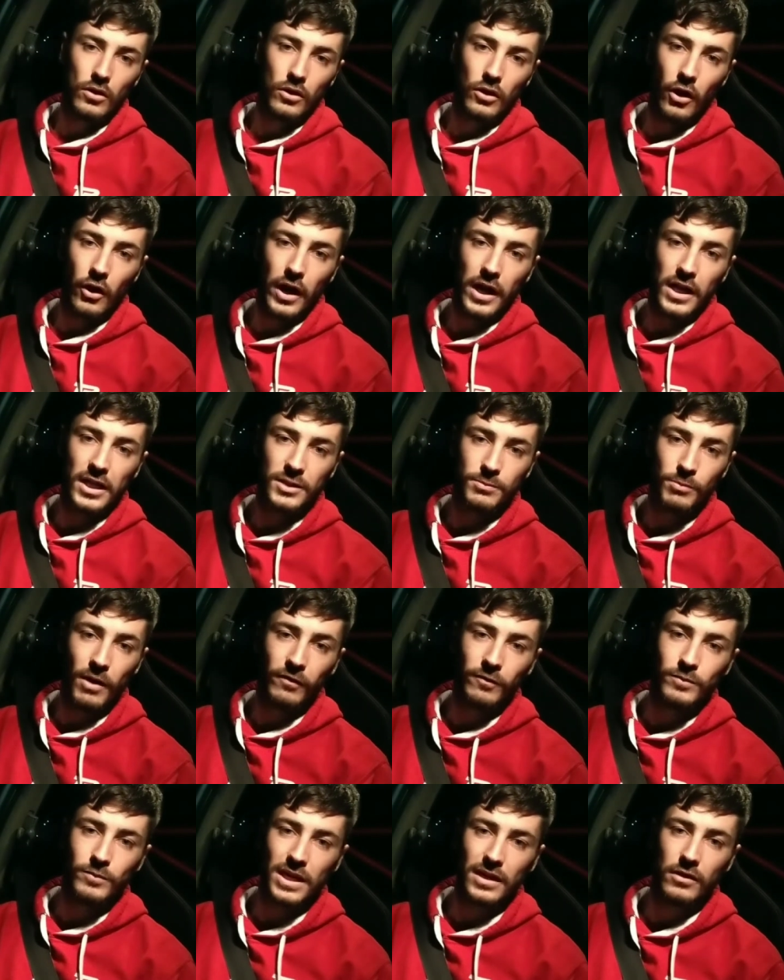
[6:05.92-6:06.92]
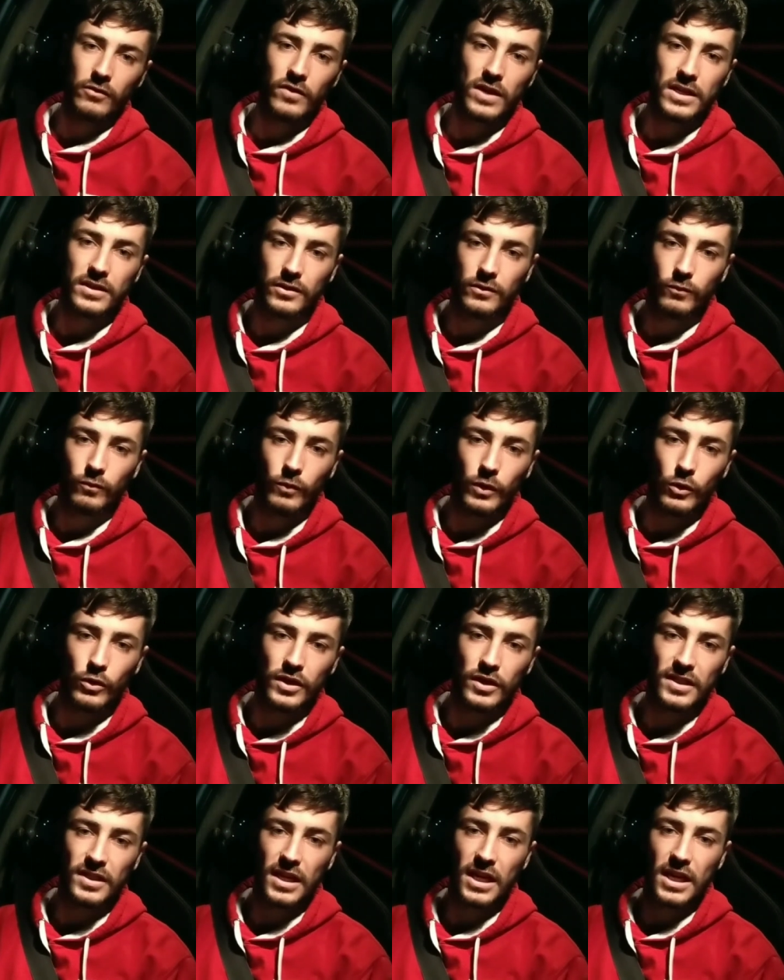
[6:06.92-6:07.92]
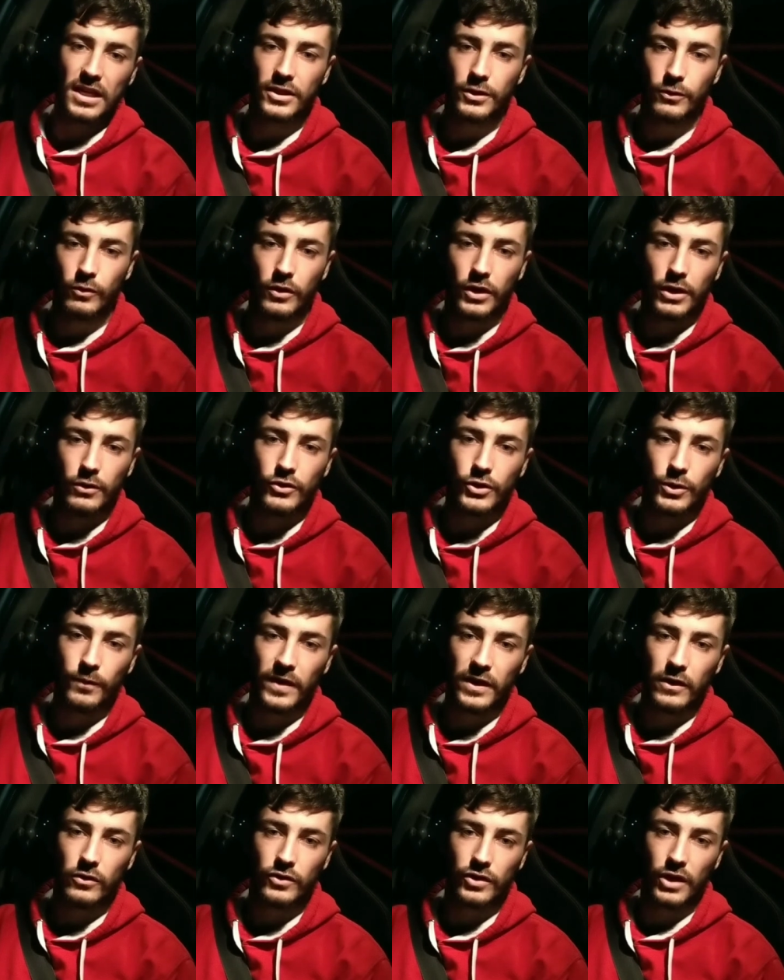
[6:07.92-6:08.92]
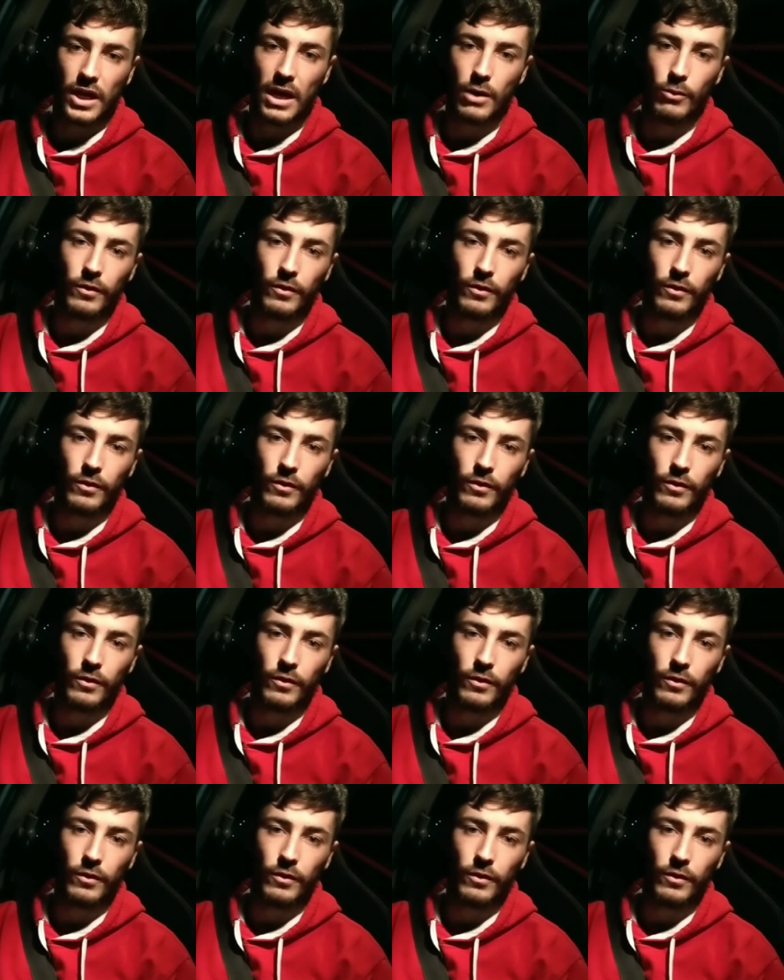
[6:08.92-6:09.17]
Alright, it's Matt from Tactical Racing. We're going to start doing YouTube videos on how